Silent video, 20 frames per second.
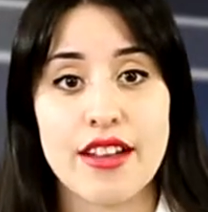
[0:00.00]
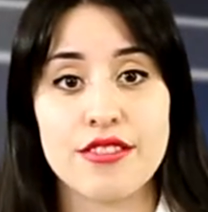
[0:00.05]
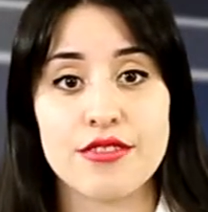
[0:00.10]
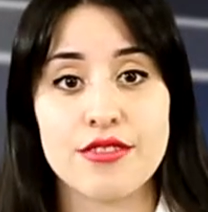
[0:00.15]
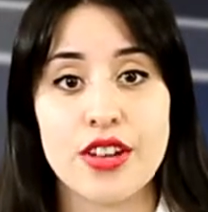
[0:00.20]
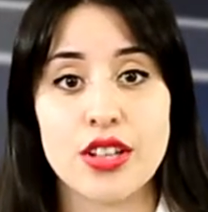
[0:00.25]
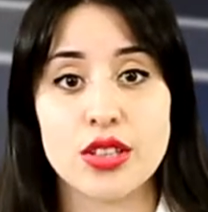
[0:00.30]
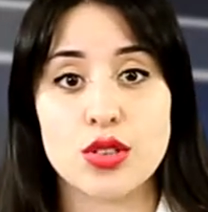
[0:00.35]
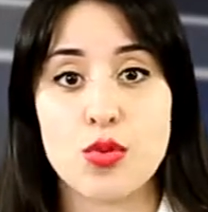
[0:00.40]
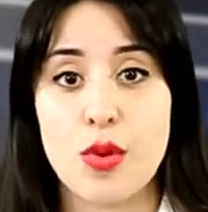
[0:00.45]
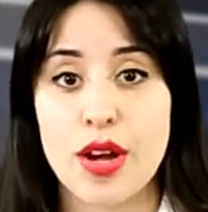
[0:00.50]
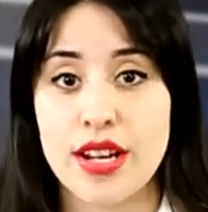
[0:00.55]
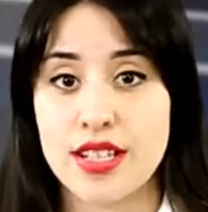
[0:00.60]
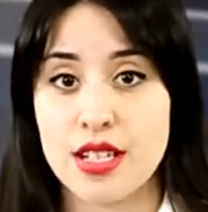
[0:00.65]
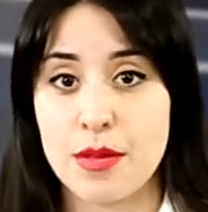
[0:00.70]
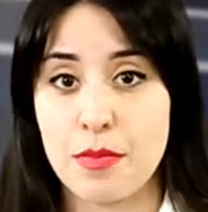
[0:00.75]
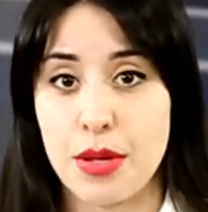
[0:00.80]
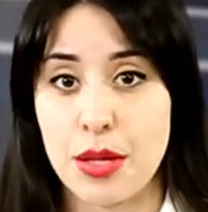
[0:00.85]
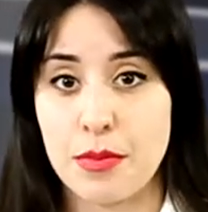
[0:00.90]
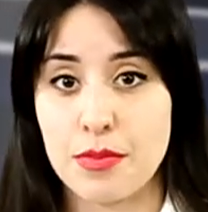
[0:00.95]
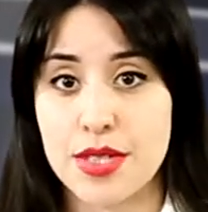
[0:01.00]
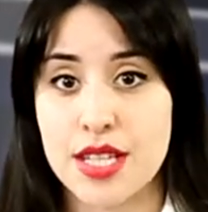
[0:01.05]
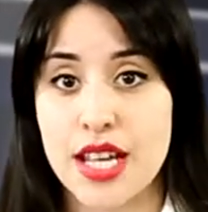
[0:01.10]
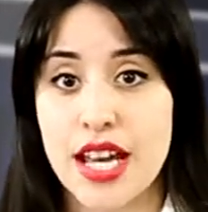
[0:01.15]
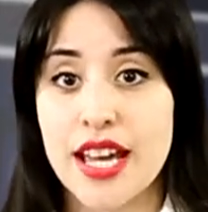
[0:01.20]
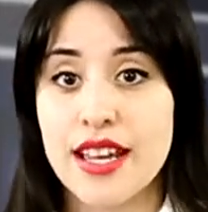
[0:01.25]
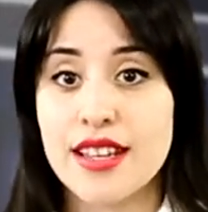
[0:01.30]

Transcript: and fell 20 pips.